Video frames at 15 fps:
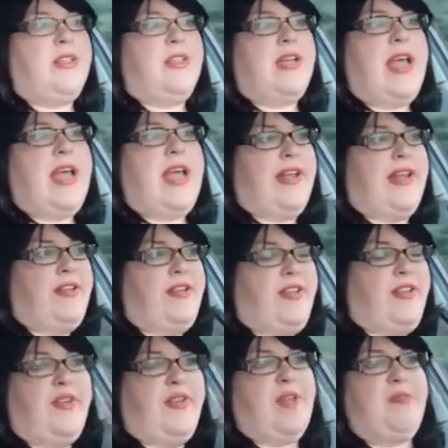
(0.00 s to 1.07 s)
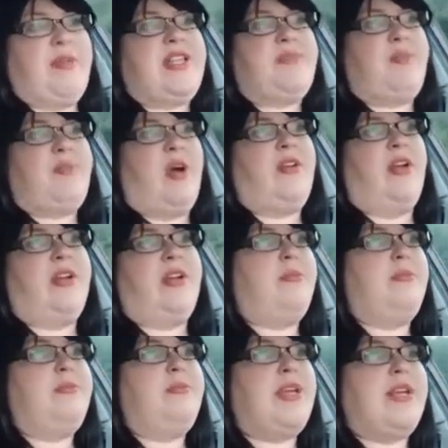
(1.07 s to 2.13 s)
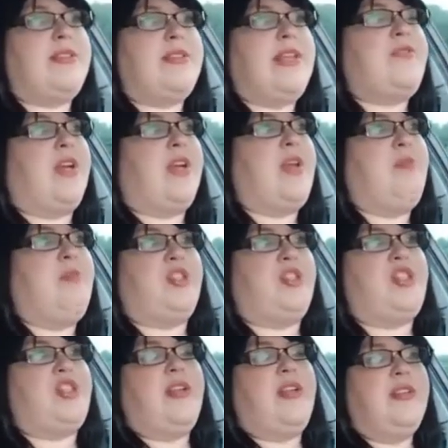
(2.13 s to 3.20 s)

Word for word: And get another fucking peace bond on him because that's fucking bullshit.